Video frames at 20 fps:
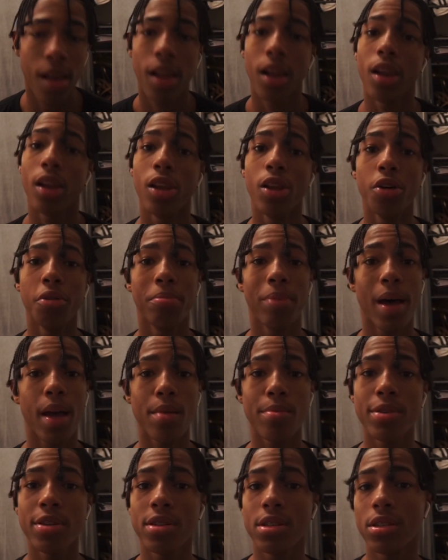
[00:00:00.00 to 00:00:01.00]
Lil
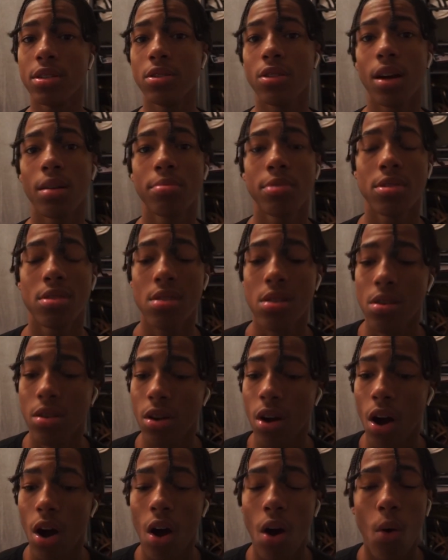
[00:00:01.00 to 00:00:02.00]
Baby just dropped a song
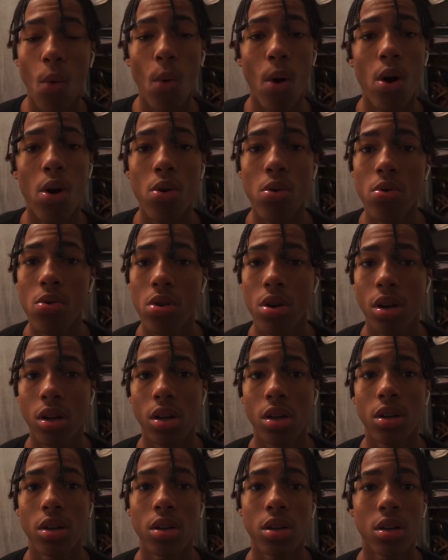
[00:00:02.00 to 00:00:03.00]
called Whoa.
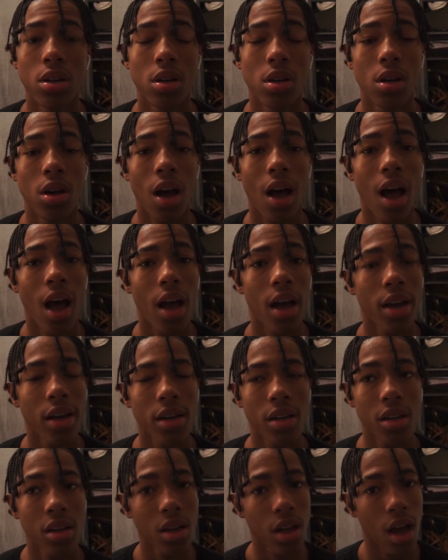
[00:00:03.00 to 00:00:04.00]

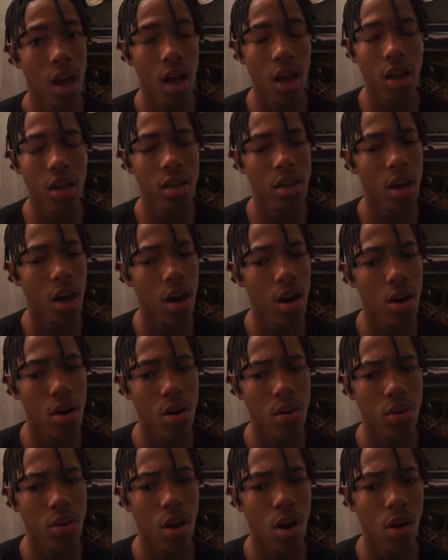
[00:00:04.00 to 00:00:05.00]
I ain't
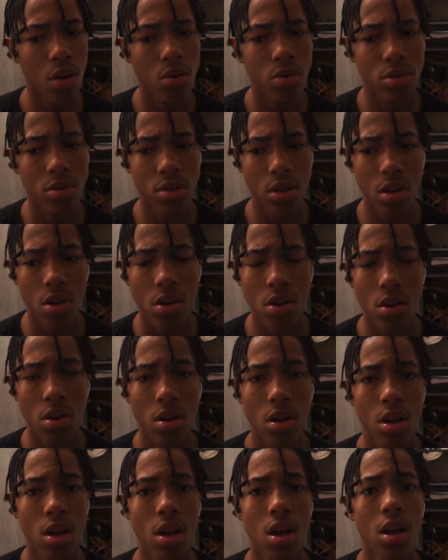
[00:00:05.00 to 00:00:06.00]
heard the whole song,
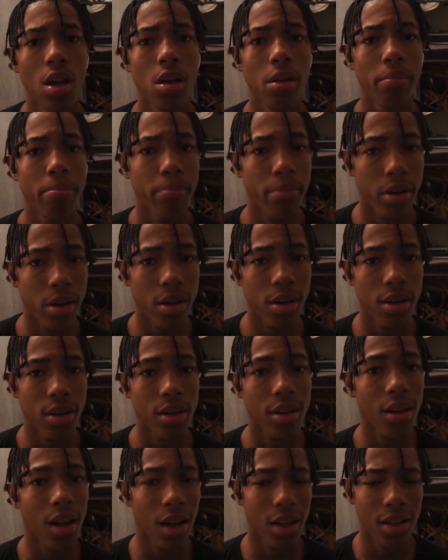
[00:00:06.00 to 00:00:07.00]
but
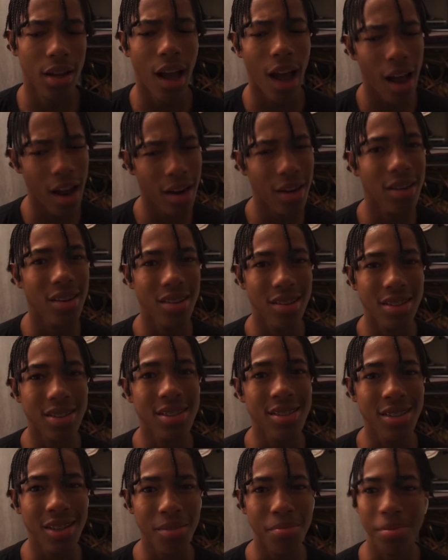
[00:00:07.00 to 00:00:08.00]
like I heard a little
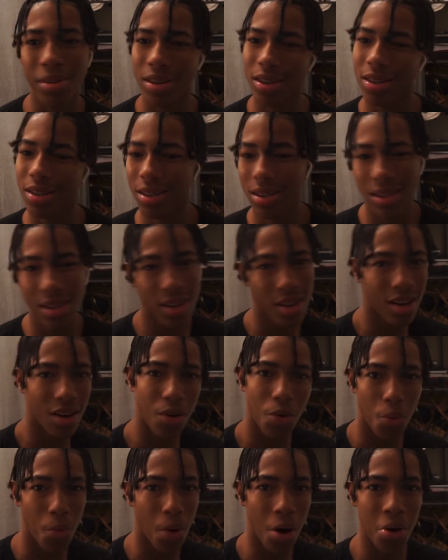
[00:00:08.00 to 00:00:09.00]
snippet, look,
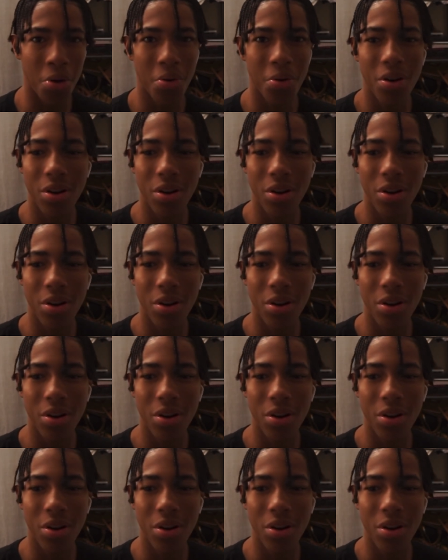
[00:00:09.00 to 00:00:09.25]
whoa.